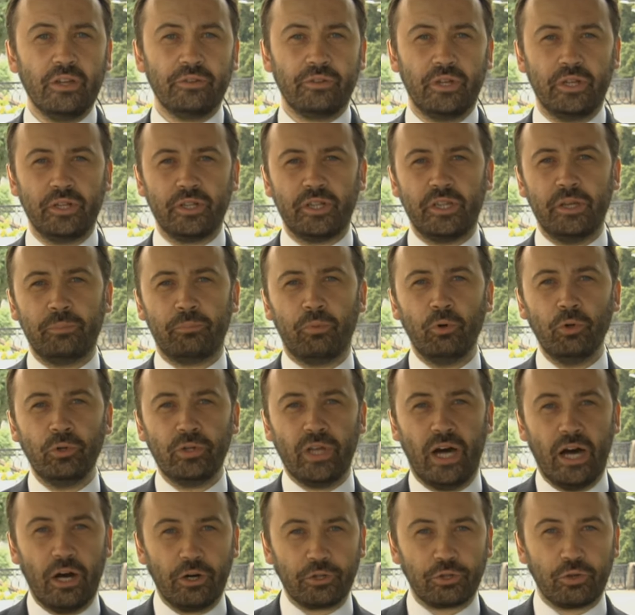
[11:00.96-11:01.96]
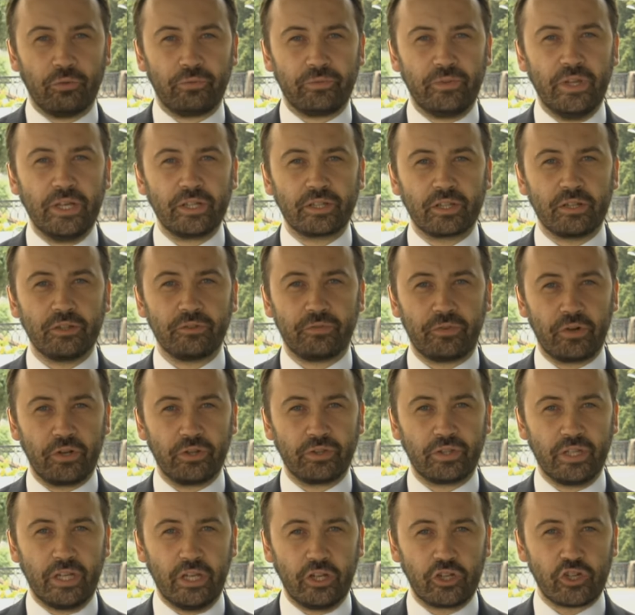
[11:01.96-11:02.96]
then he pulled out of that
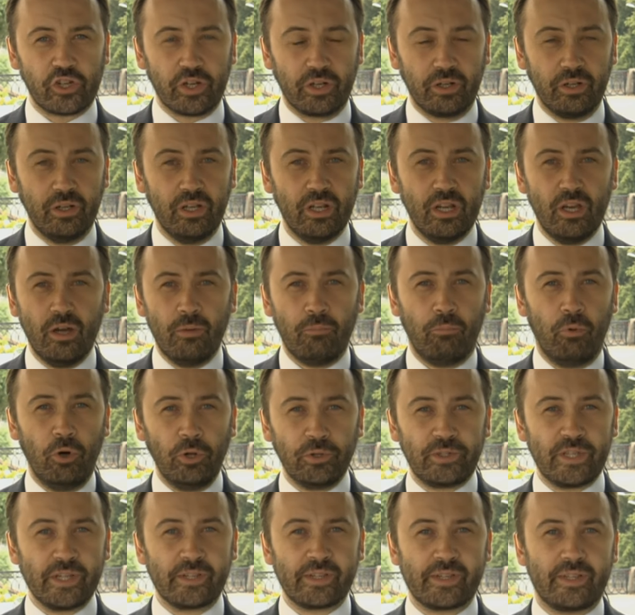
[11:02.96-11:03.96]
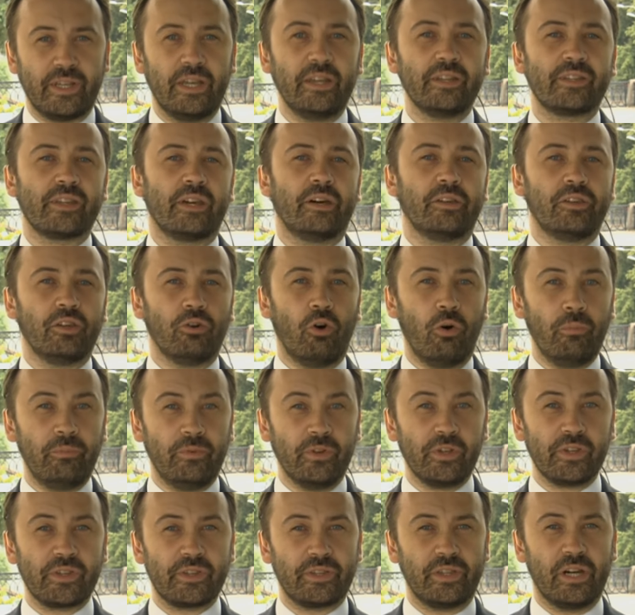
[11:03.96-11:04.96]
confrontation. Baltic states are the
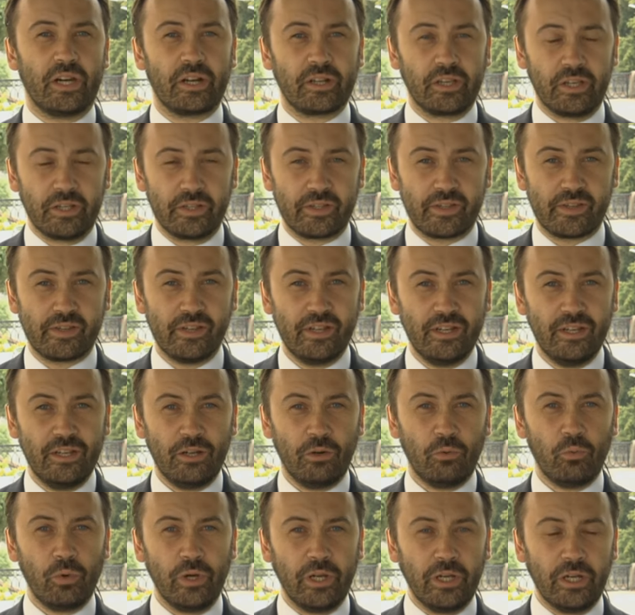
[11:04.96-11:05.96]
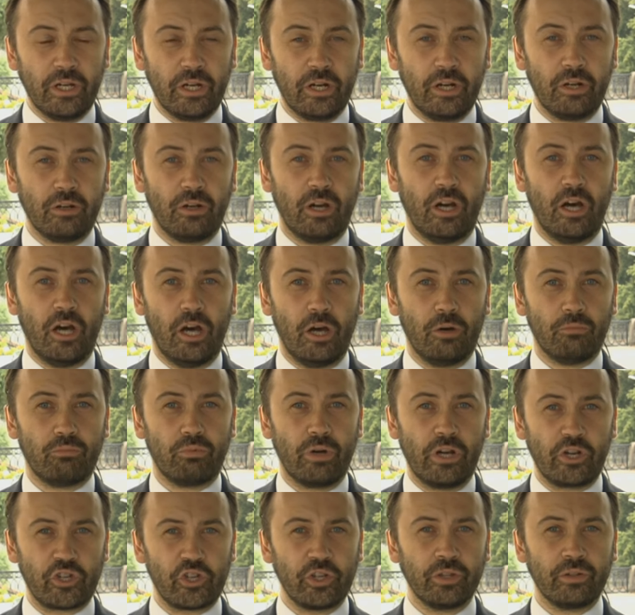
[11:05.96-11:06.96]
obvious targets where uh,
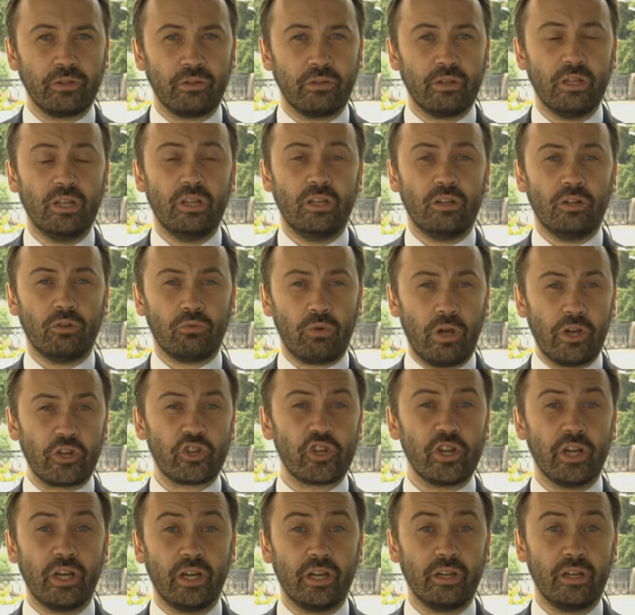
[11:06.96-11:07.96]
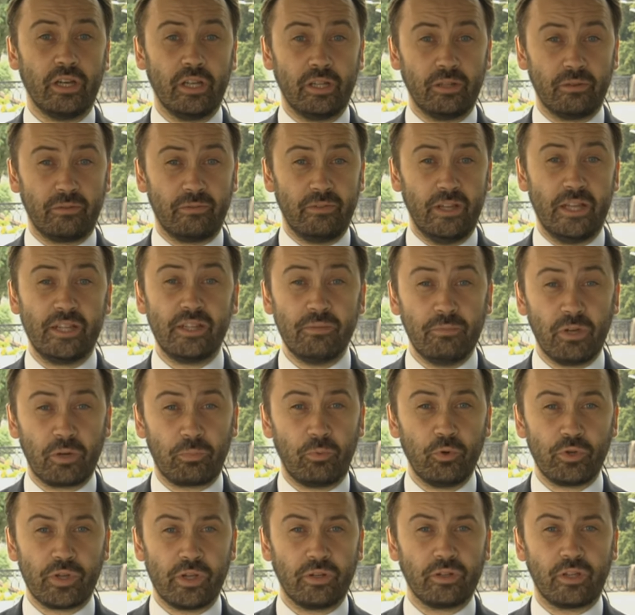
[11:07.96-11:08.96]
Russian, Russia and Vladimir
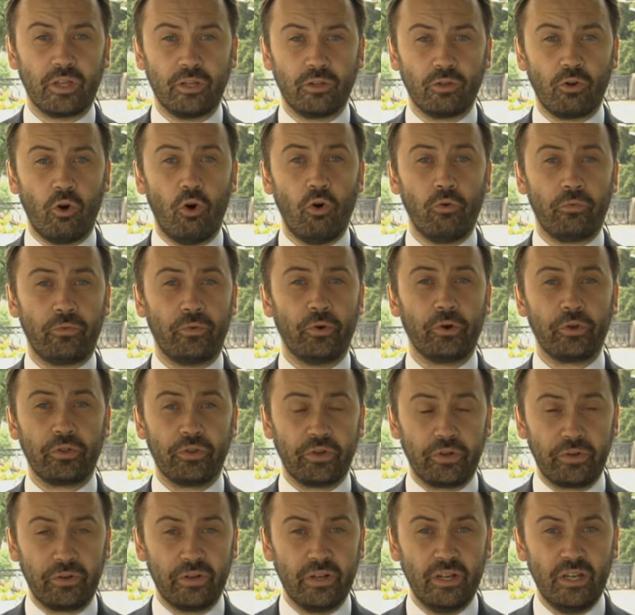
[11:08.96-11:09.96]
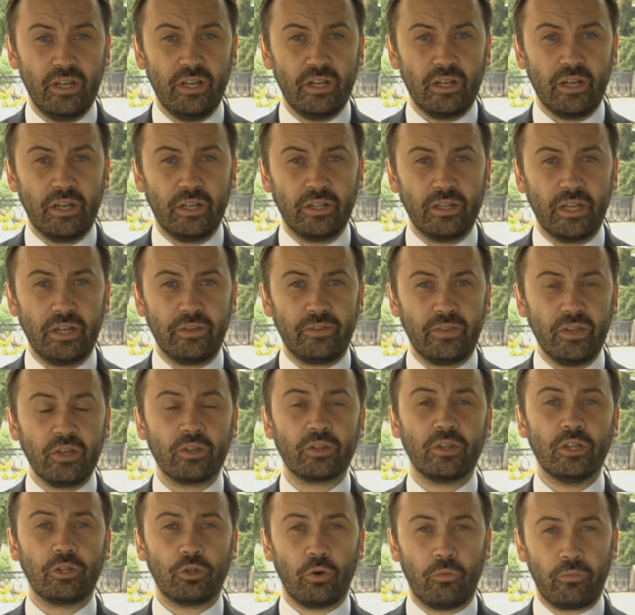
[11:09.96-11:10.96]
Putin can go further. And I think
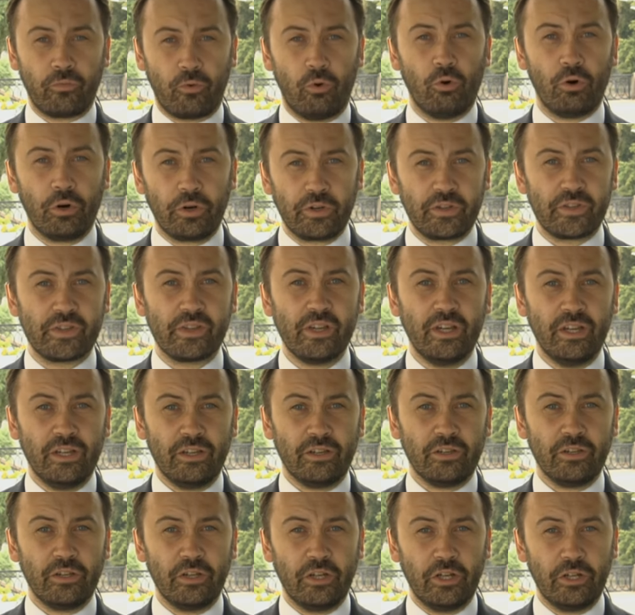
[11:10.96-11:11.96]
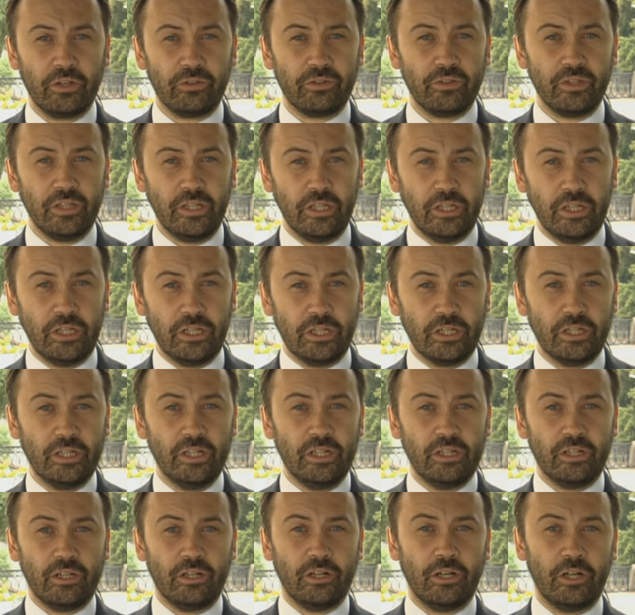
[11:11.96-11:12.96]
that, of course, uh, the
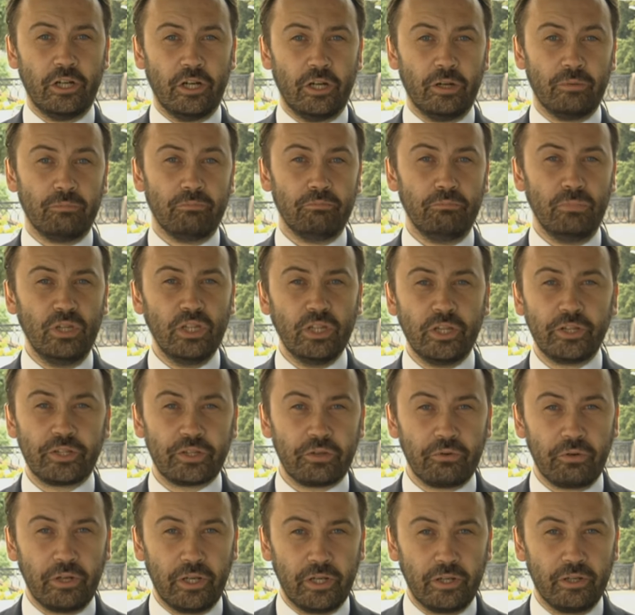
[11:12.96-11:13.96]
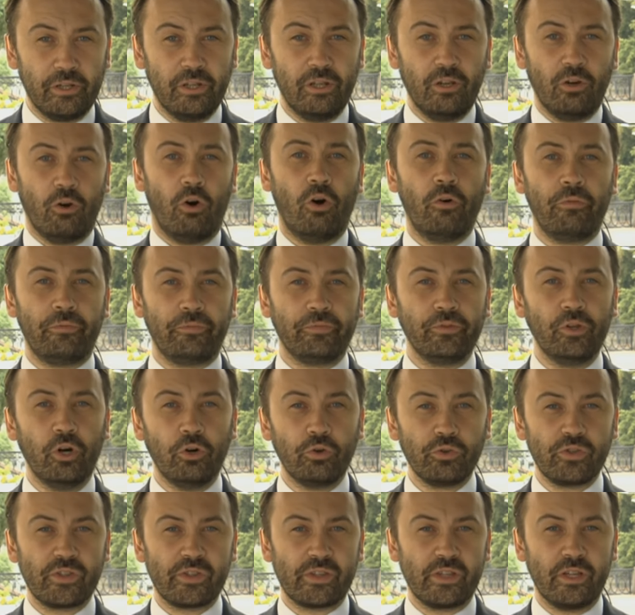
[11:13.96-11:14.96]
uh, military of
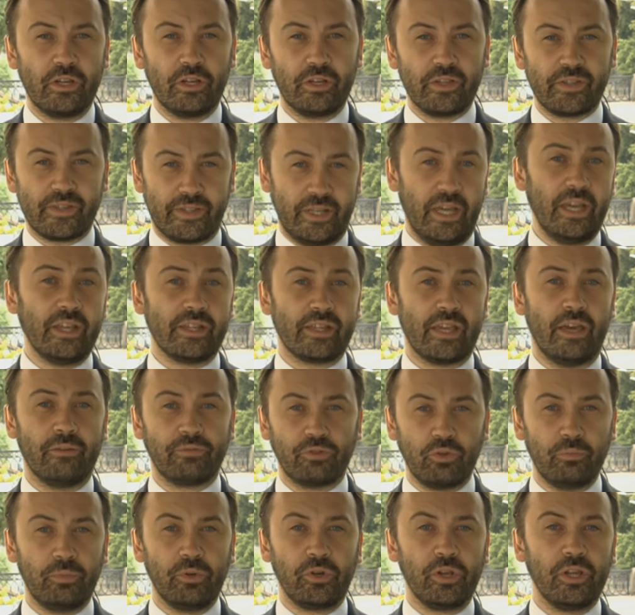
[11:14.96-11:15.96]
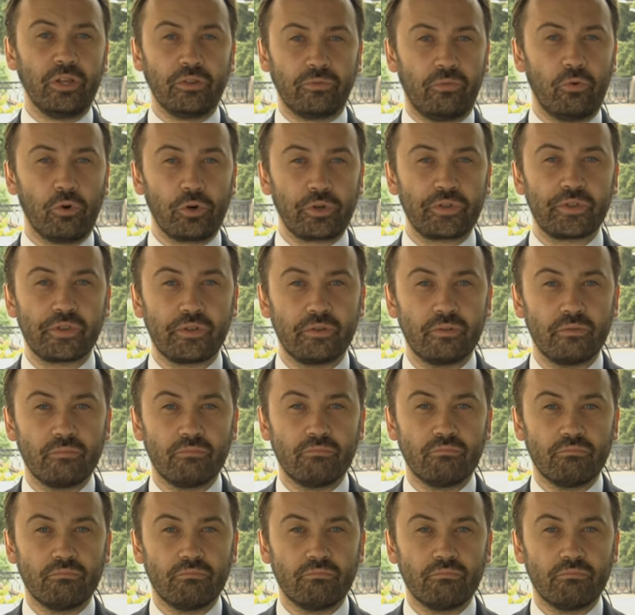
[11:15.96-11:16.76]
those uh, states have to be reinforced.